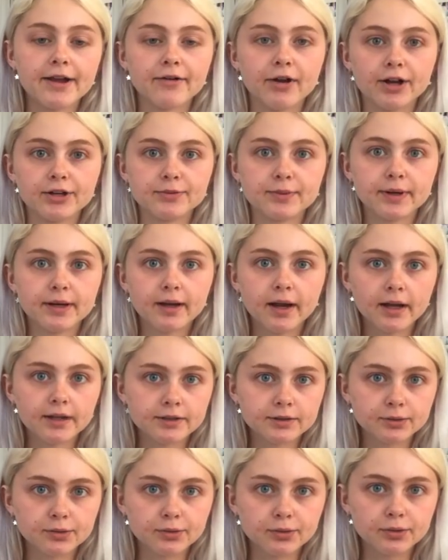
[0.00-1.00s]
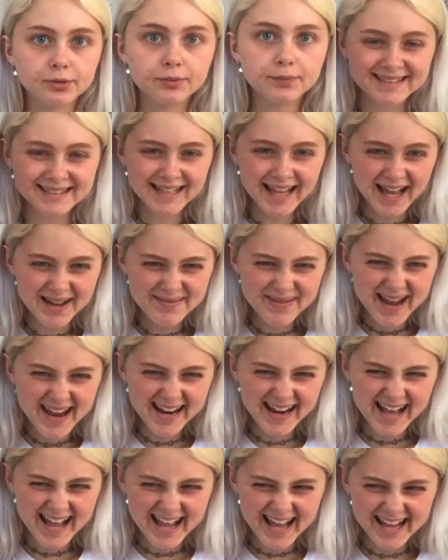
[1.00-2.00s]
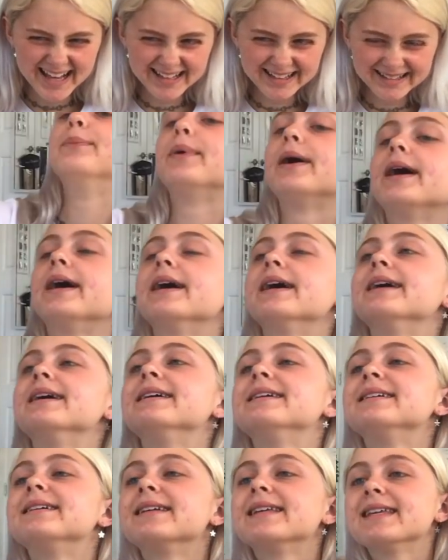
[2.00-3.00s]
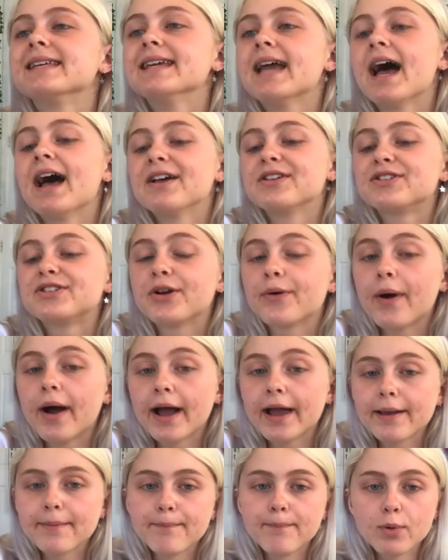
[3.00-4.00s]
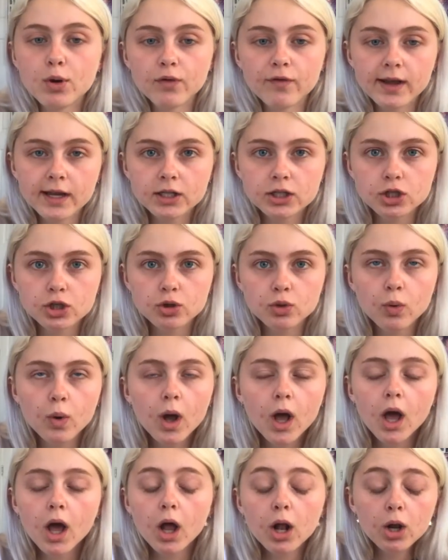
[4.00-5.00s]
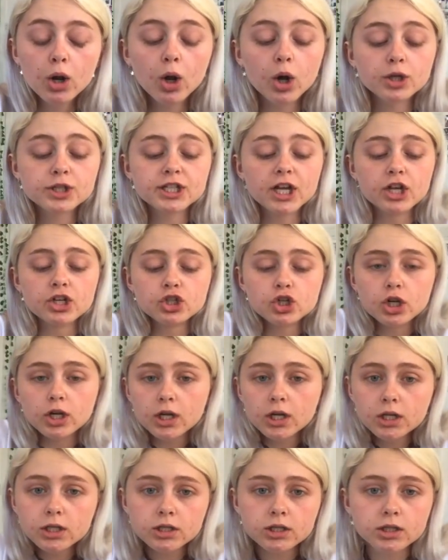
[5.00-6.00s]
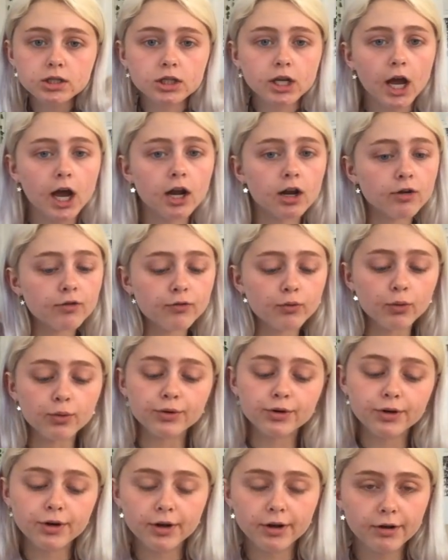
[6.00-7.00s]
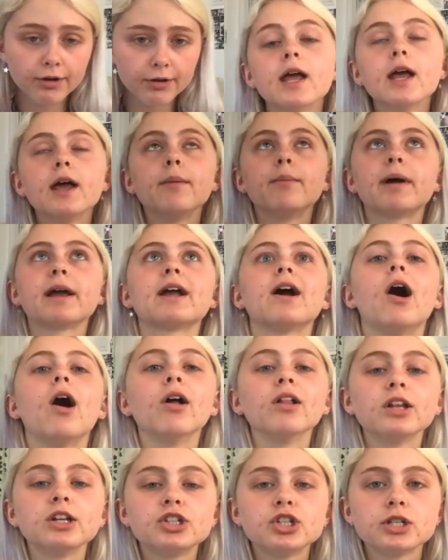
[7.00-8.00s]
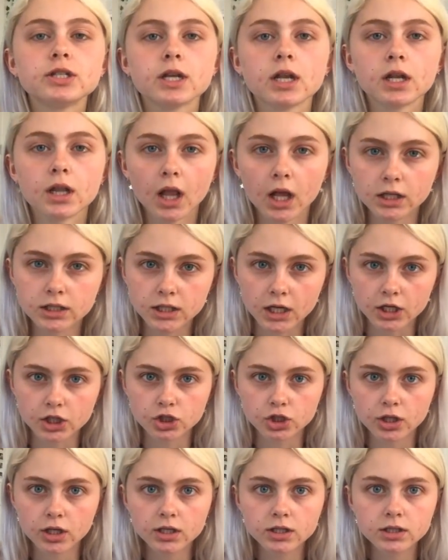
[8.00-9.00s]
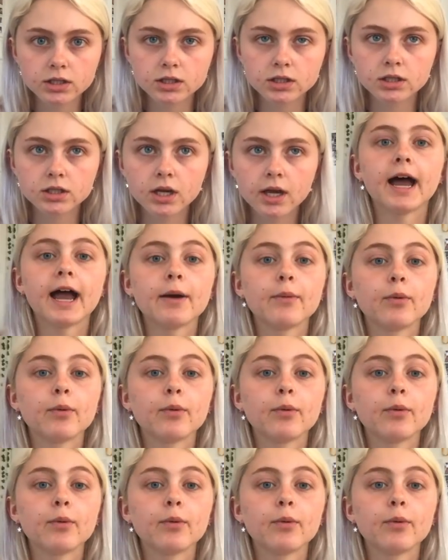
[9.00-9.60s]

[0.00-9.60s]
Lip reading: graduated high school. I made it! But, yeah, so I'm moving to Los Angeles, California. My college is in Los Angeles. I